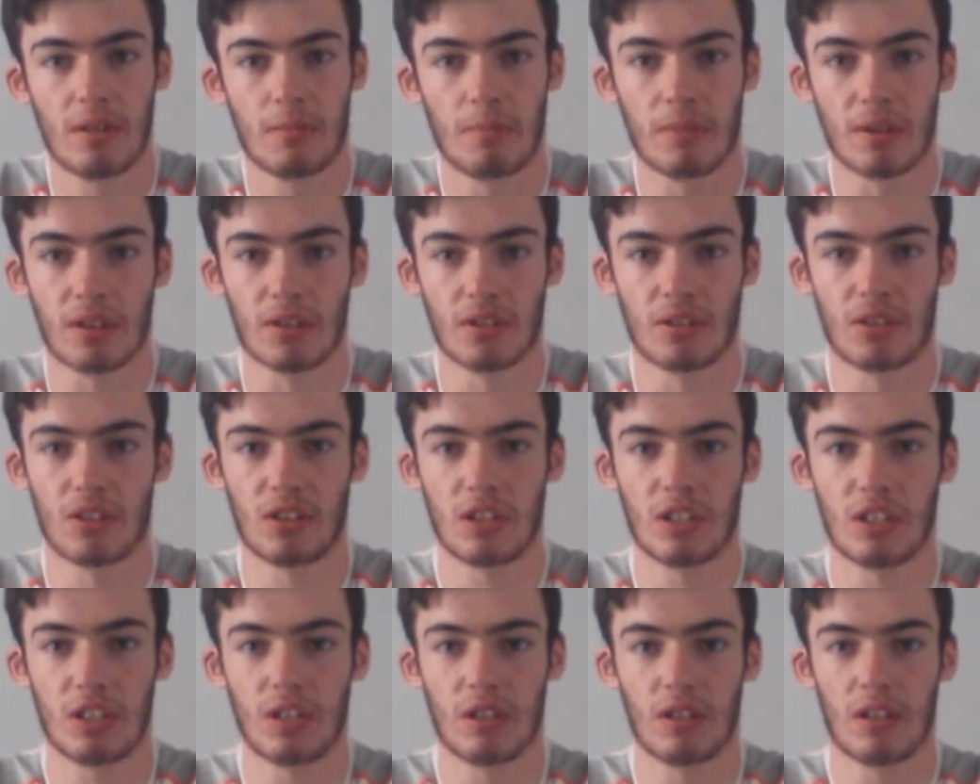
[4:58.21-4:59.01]

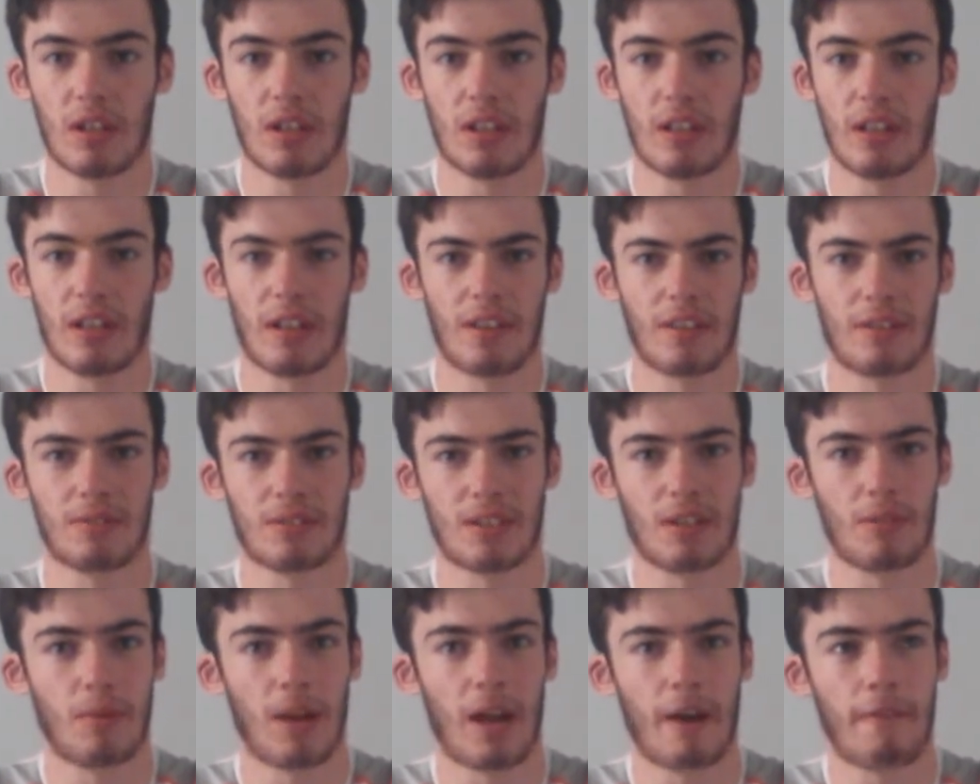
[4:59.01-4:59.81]
because I think it
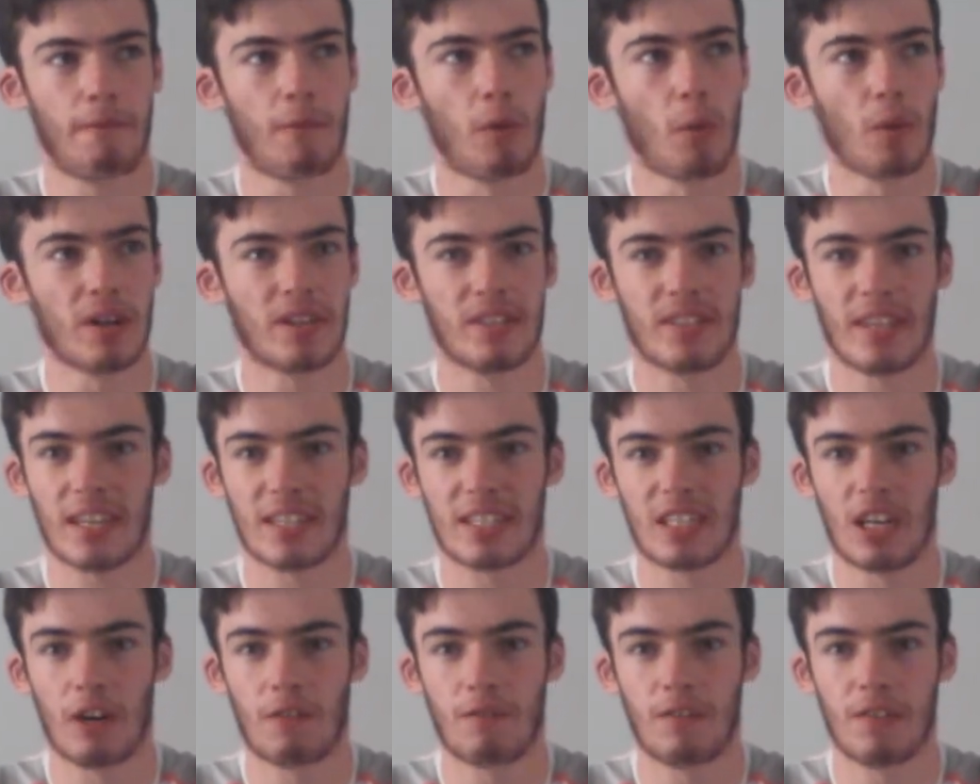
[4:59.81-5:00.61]
was on lap
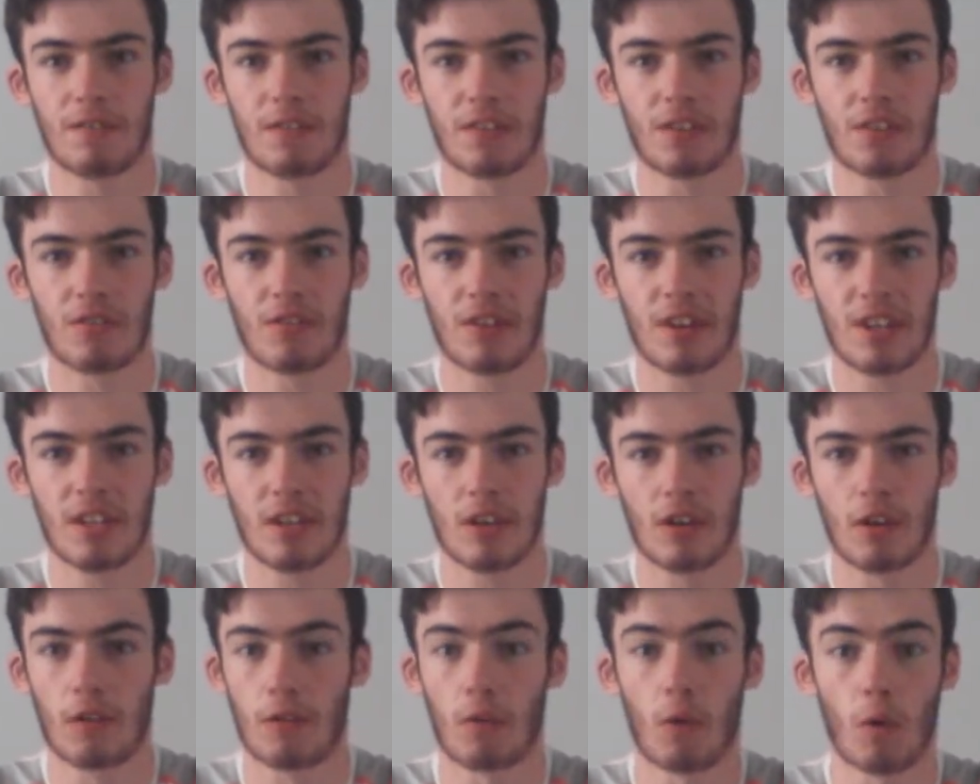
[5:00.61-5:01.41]
46 out of
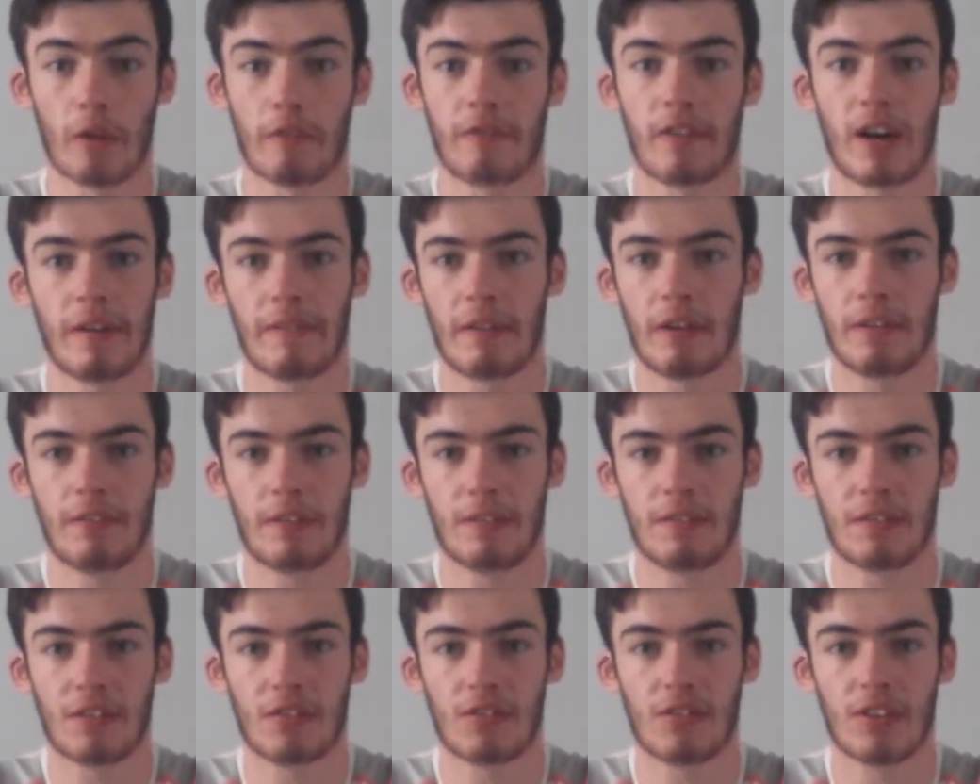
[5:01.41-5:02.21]
53, or 45 out of
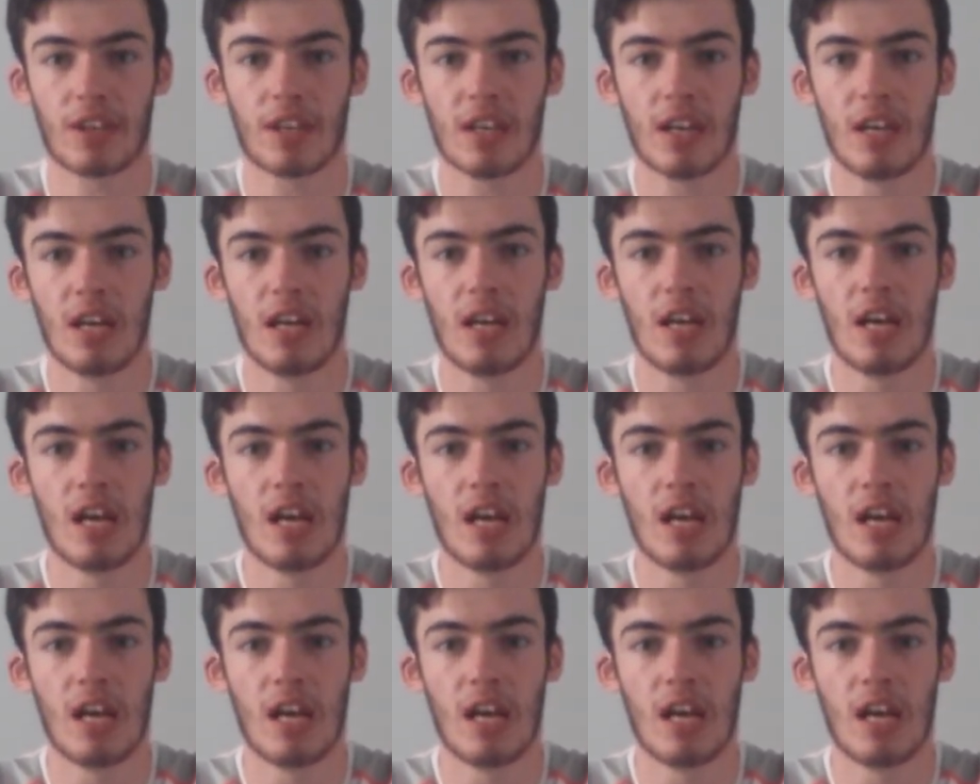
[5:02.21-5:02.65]
53.